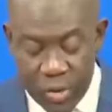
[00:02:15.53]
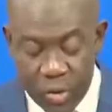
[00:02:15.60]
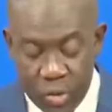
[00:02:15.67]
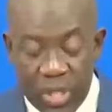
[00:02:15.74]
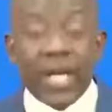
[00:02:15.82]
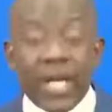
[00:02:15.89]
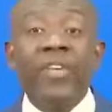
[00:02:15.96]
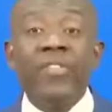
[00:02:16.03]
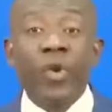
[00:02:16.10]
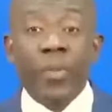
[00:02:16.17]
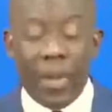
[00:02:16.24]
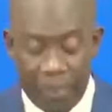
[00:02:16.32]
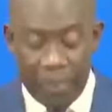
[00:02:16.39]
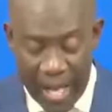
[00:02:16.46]
including our
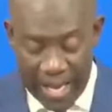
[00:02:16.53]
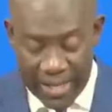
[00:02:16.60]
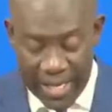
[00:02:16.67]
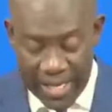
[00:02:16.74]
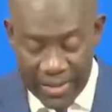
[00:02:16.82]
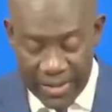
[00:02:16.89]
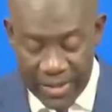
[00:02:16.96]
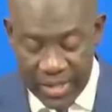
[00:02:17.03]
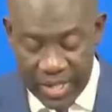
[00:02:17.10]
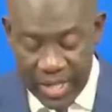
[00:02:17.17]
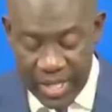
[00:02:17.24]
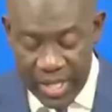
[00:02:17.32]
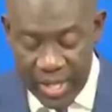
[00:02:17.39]
development partners,